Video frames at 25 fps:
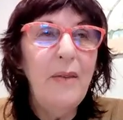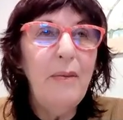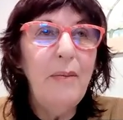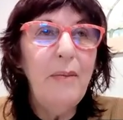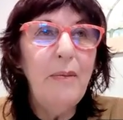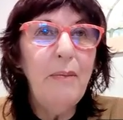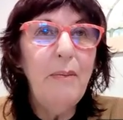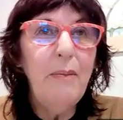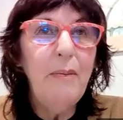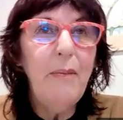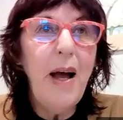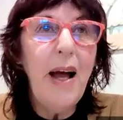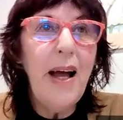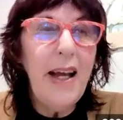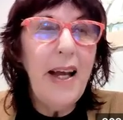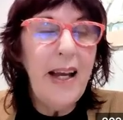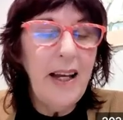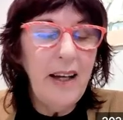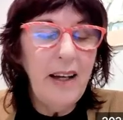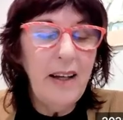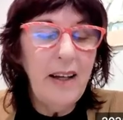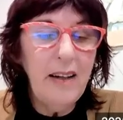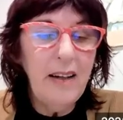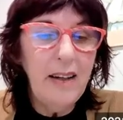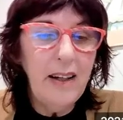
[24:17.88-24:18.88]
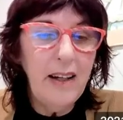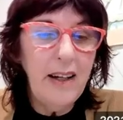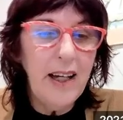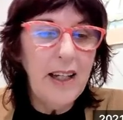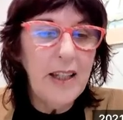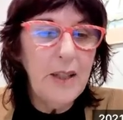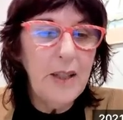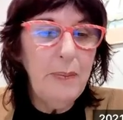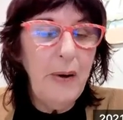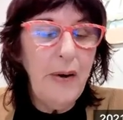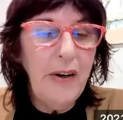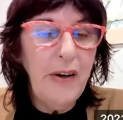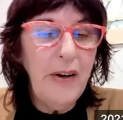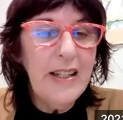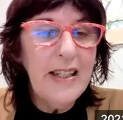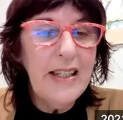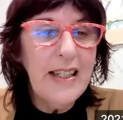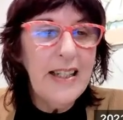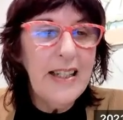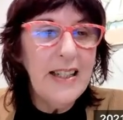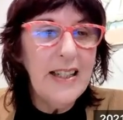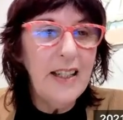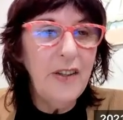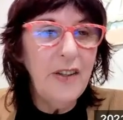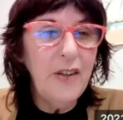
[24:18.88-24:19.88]
my experience
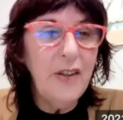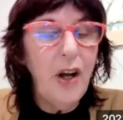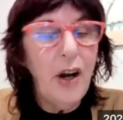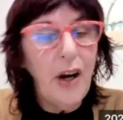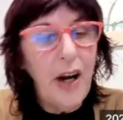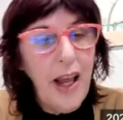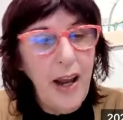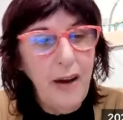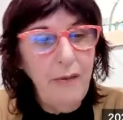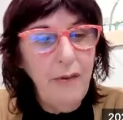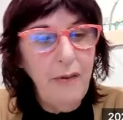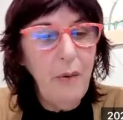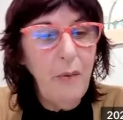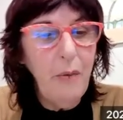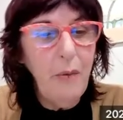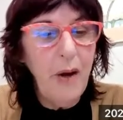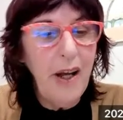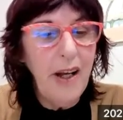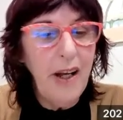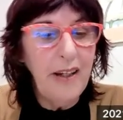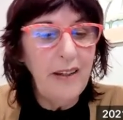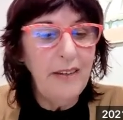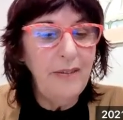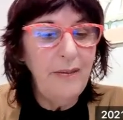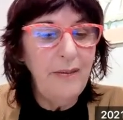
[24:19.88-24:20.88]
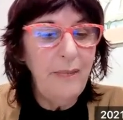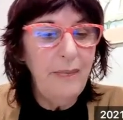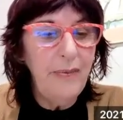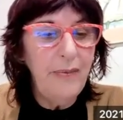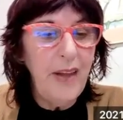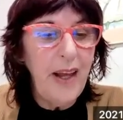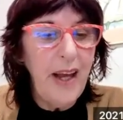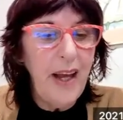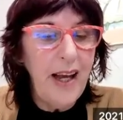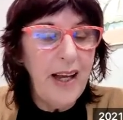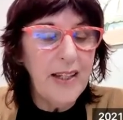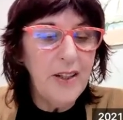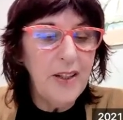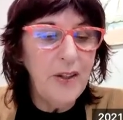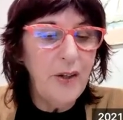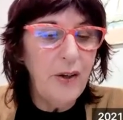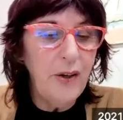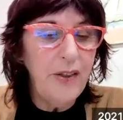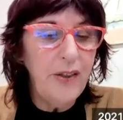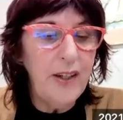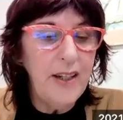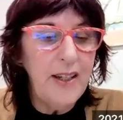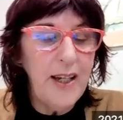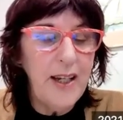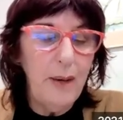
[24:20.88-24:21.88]
is that not everyone has
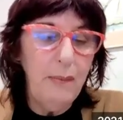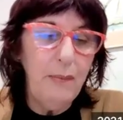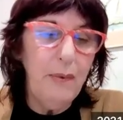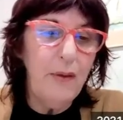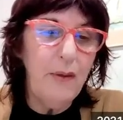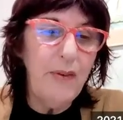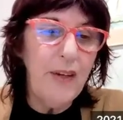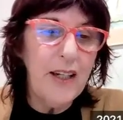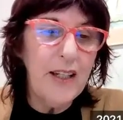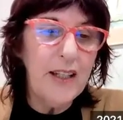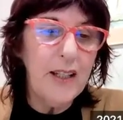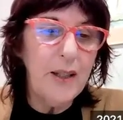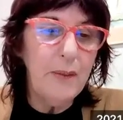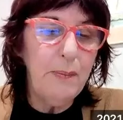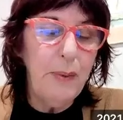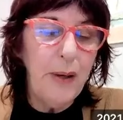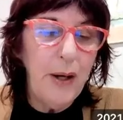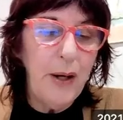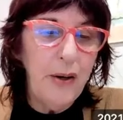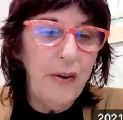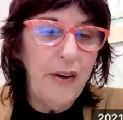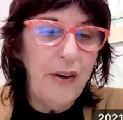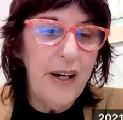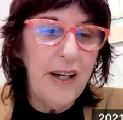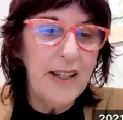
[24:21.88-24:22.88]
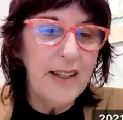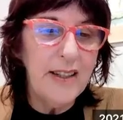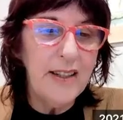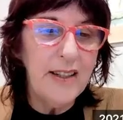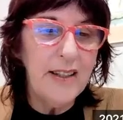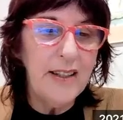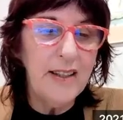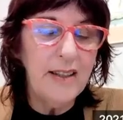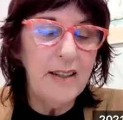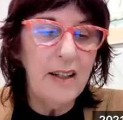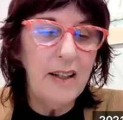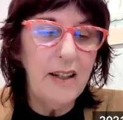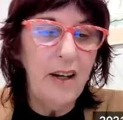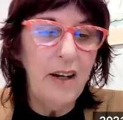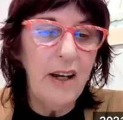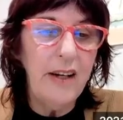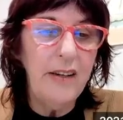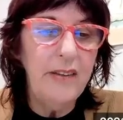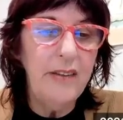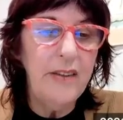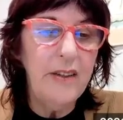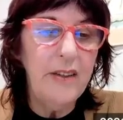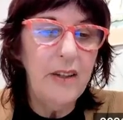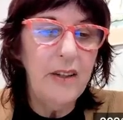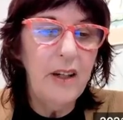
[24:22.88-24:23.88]
got the depth of experience
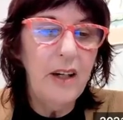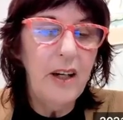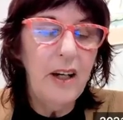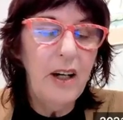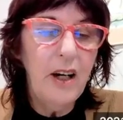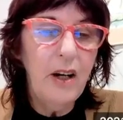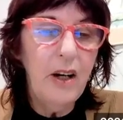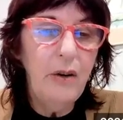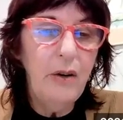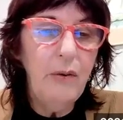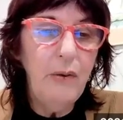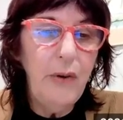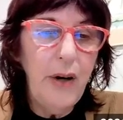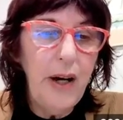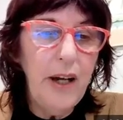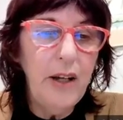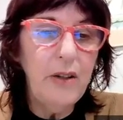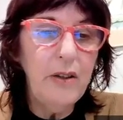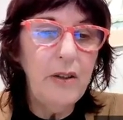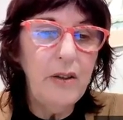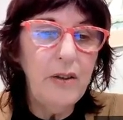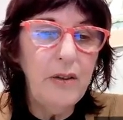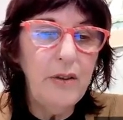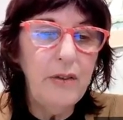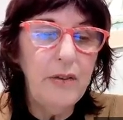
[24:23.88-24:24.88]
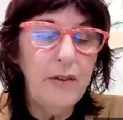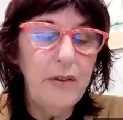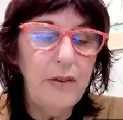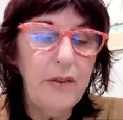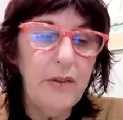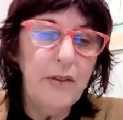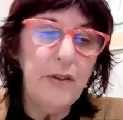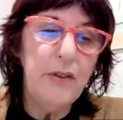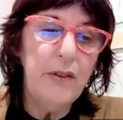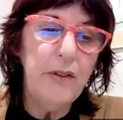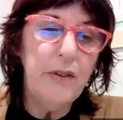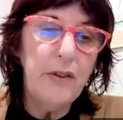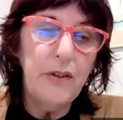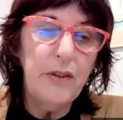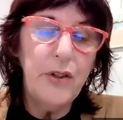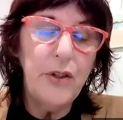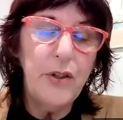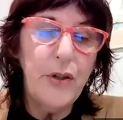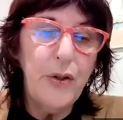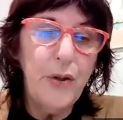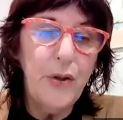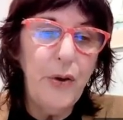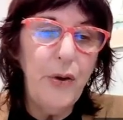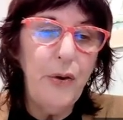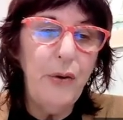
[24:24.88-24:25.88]
and real
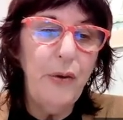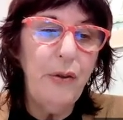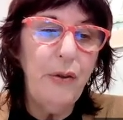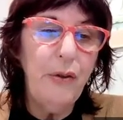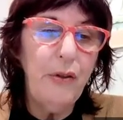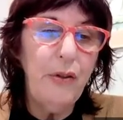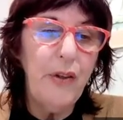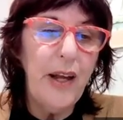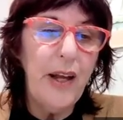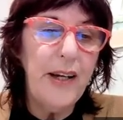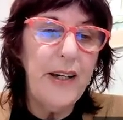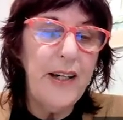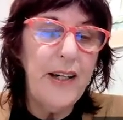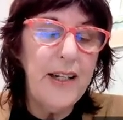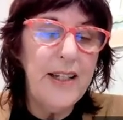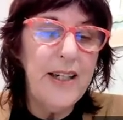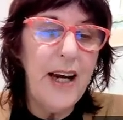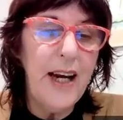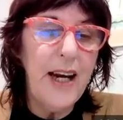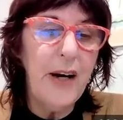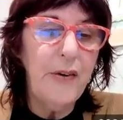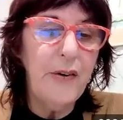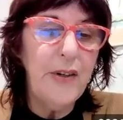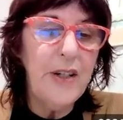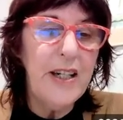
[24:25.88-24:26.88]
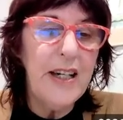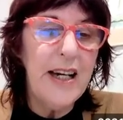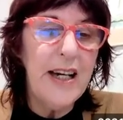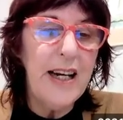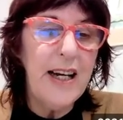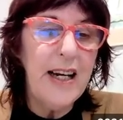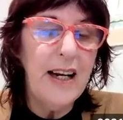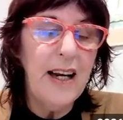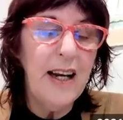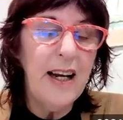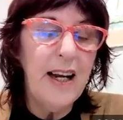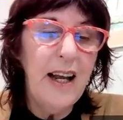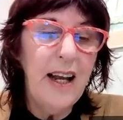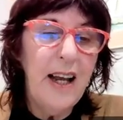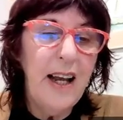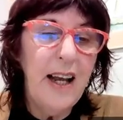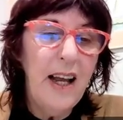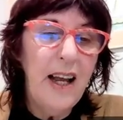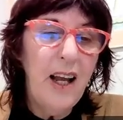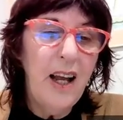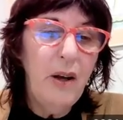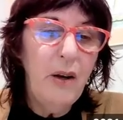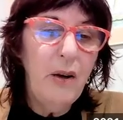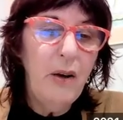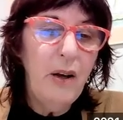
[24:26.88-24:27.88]
truth and integrity.
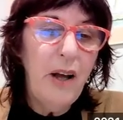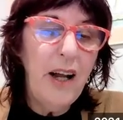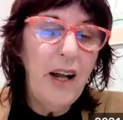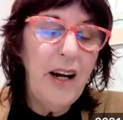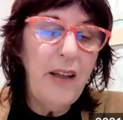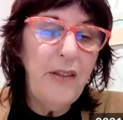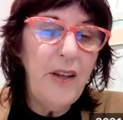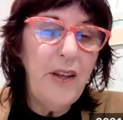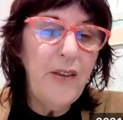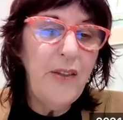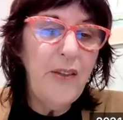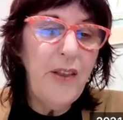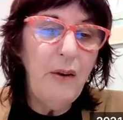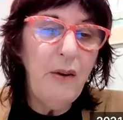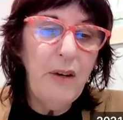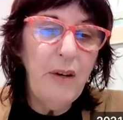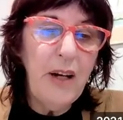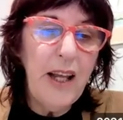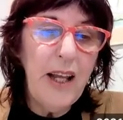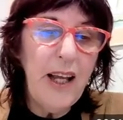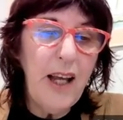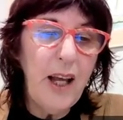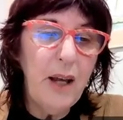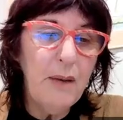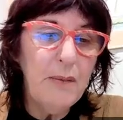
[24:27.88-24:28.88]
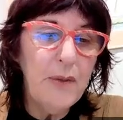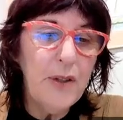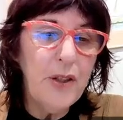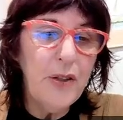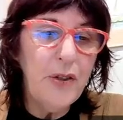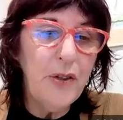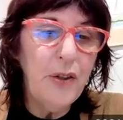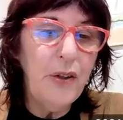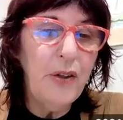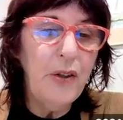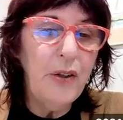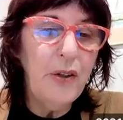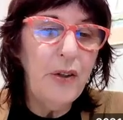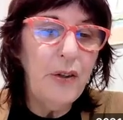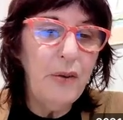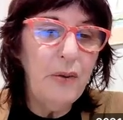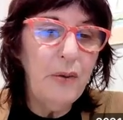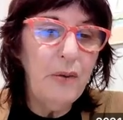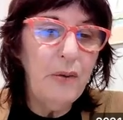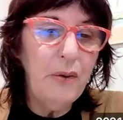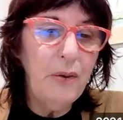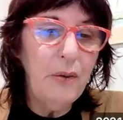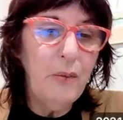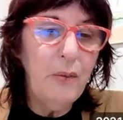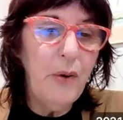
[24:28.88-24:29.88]
And I think that really comes
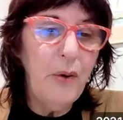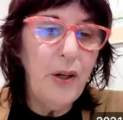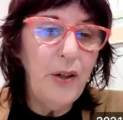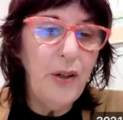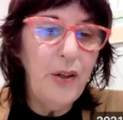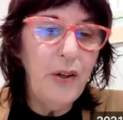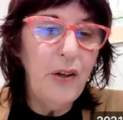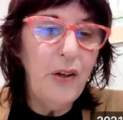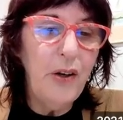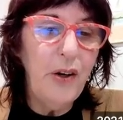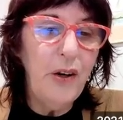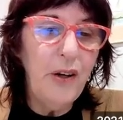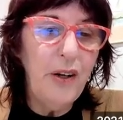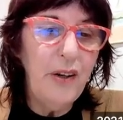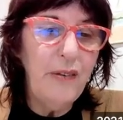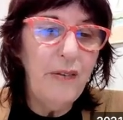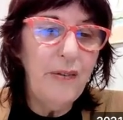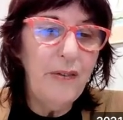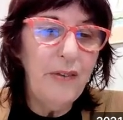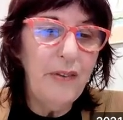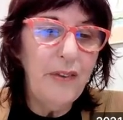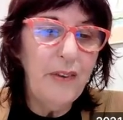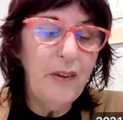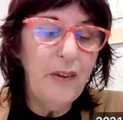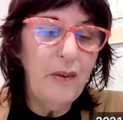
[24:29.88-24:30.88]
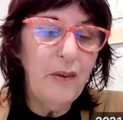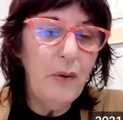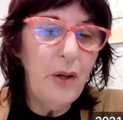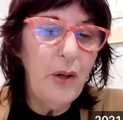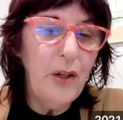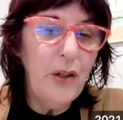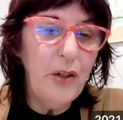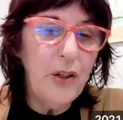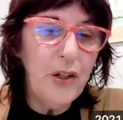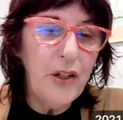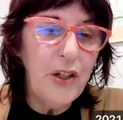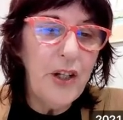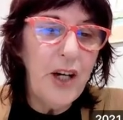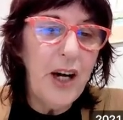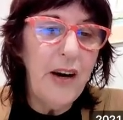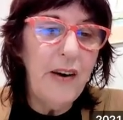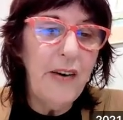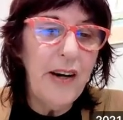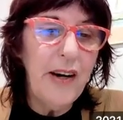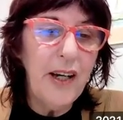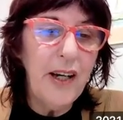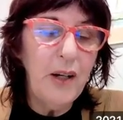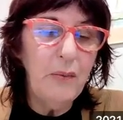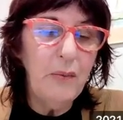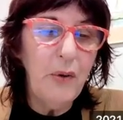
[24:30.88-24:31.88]
through what you're
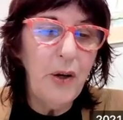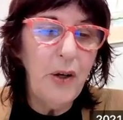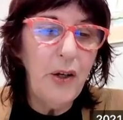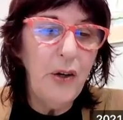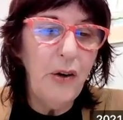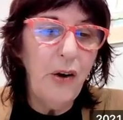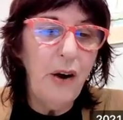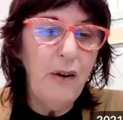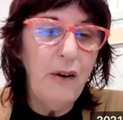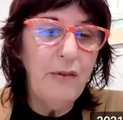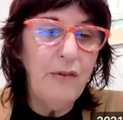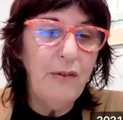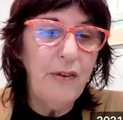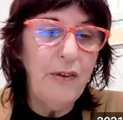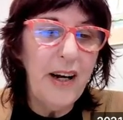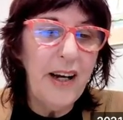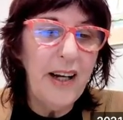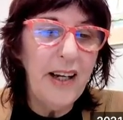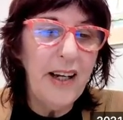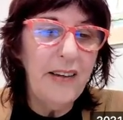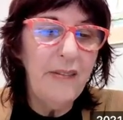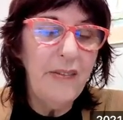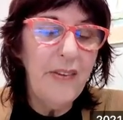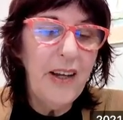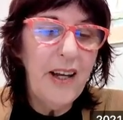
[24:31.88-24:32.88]
sharing and what you're offering,